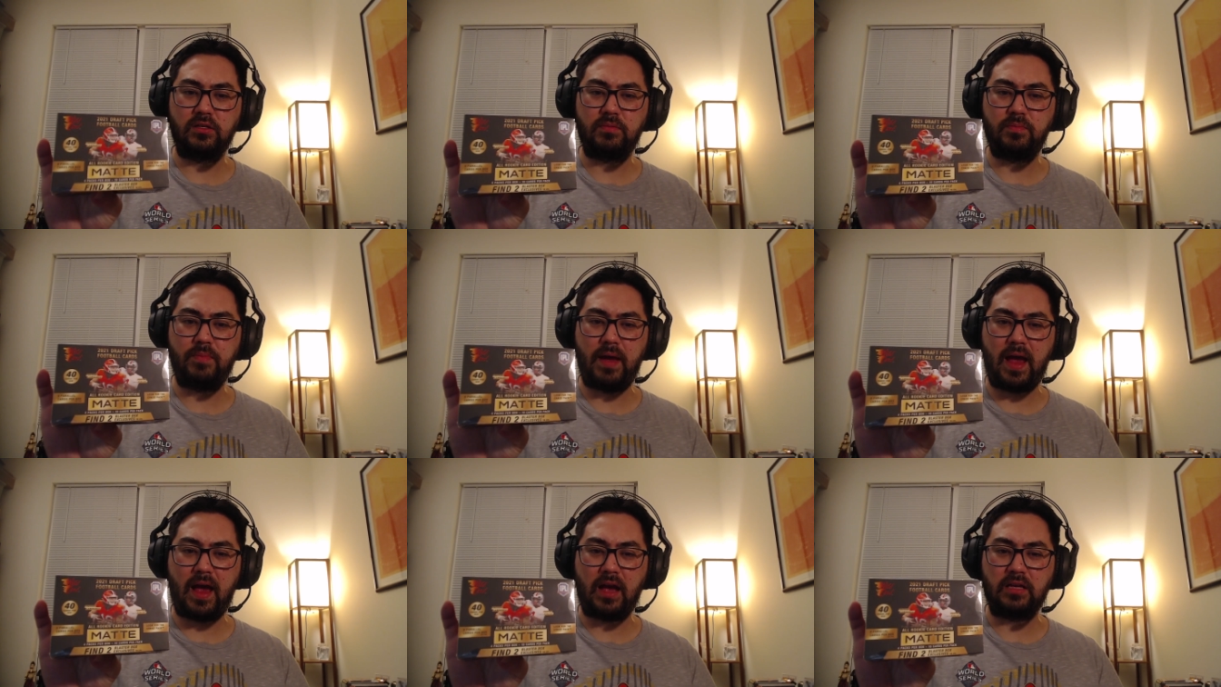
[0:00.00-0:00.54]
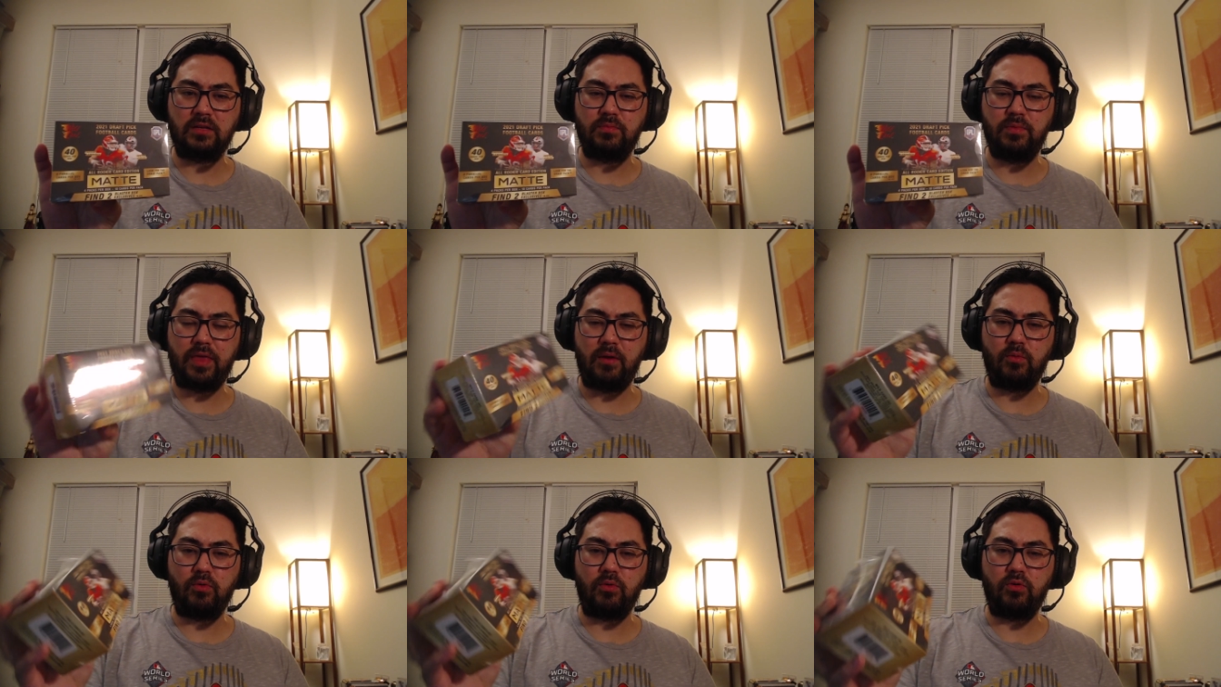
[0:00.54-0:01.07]
packs, but
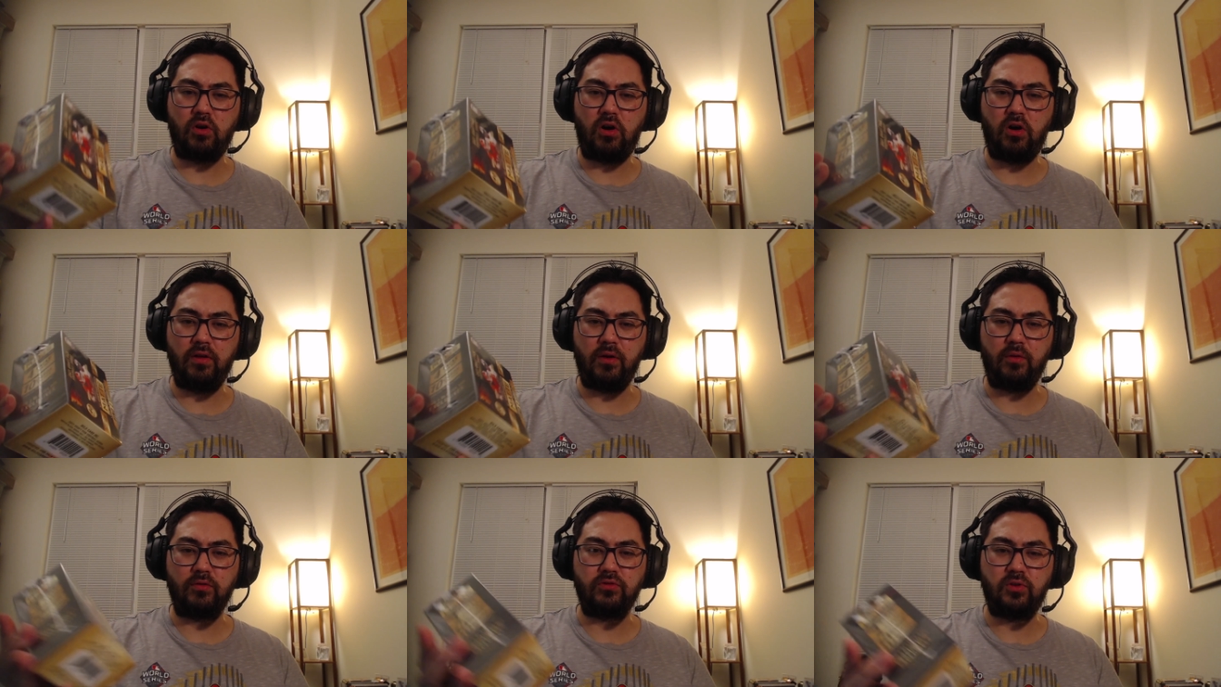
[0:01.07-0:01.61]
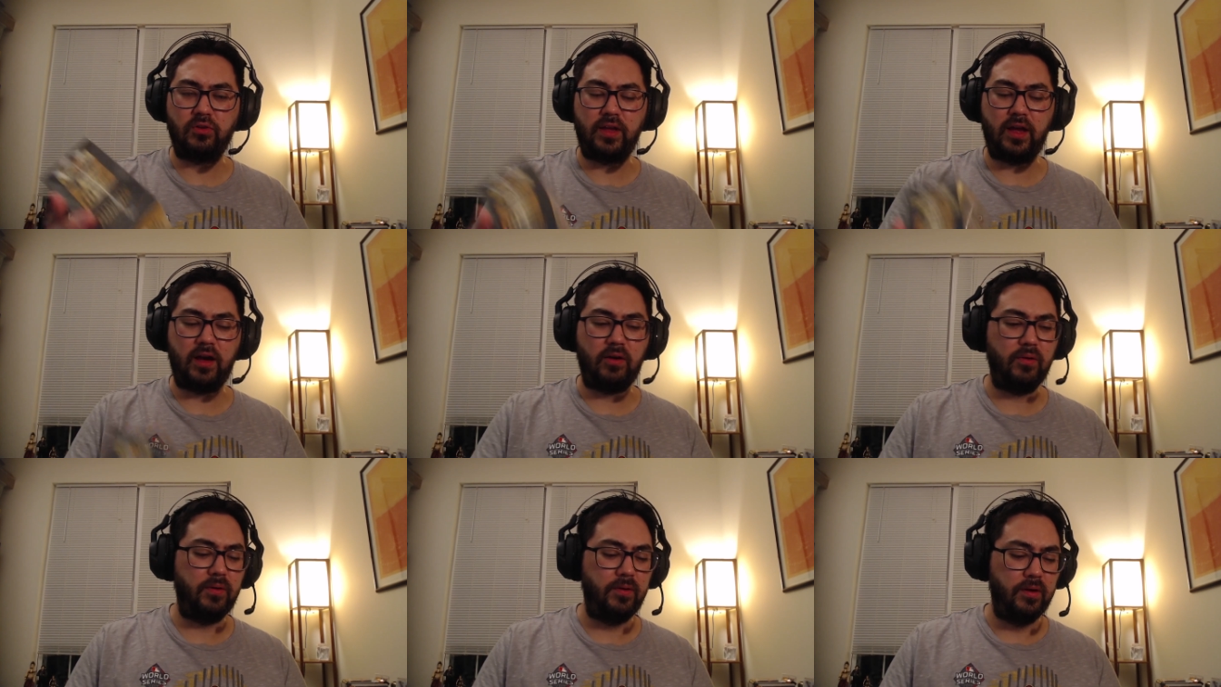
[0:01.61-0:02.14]
they were gone. They were sold
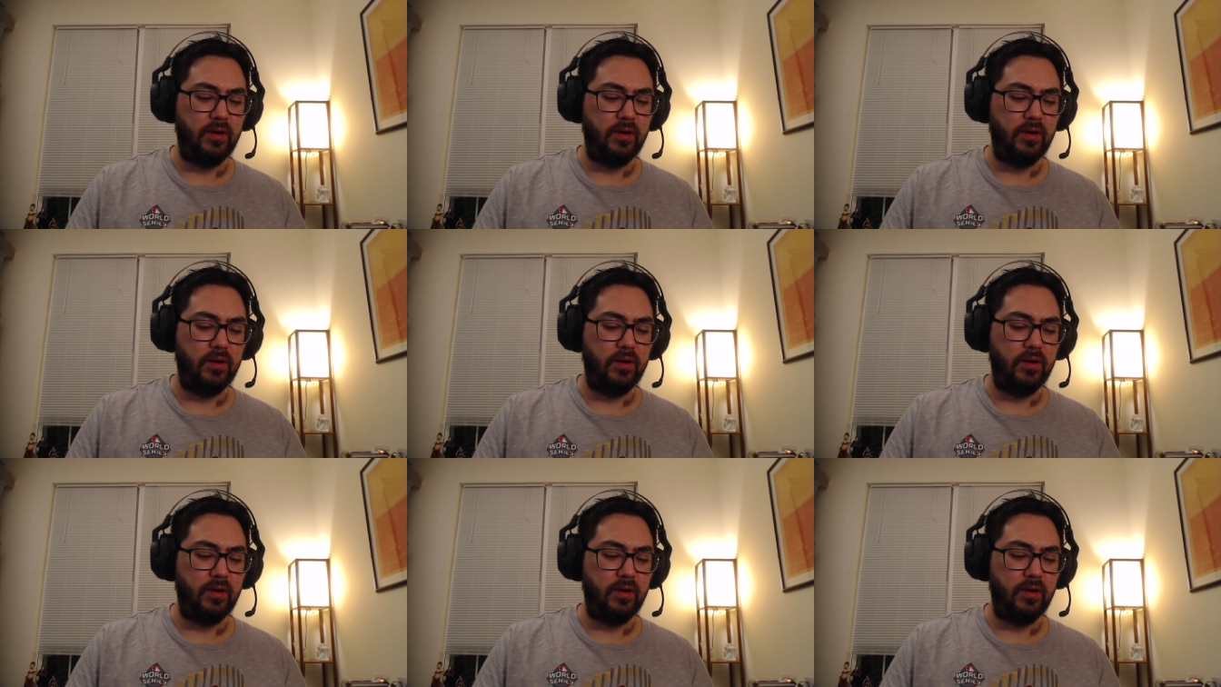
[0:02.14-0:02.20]
out.